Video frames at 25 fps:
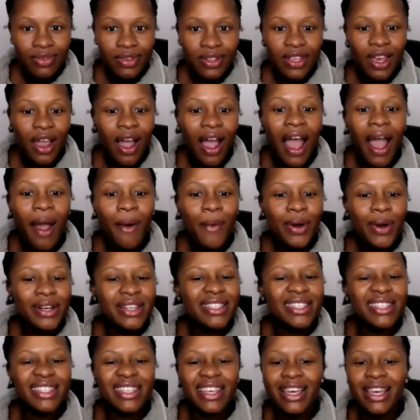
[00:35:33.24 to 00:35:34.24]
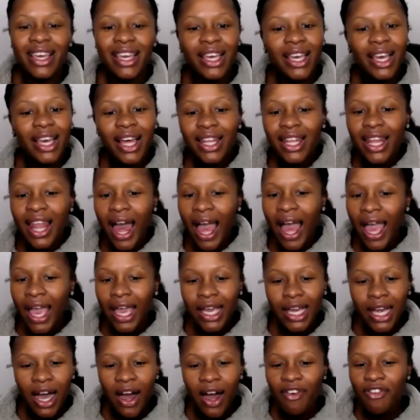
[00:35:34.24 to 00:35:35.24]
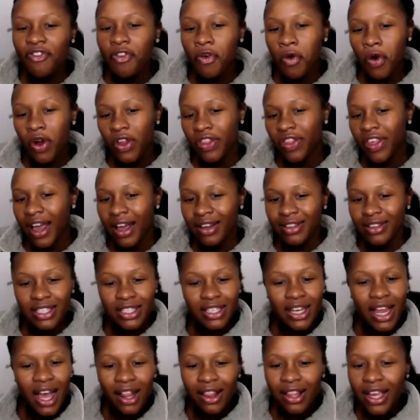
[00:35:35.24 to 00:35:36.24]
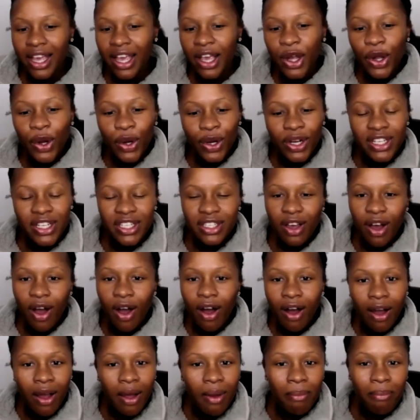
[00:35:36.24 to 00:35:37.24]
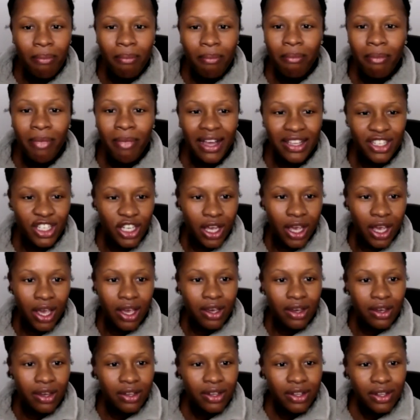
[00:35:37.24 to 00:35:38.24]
Yeah, I want to see like a $4,000 increase on my check.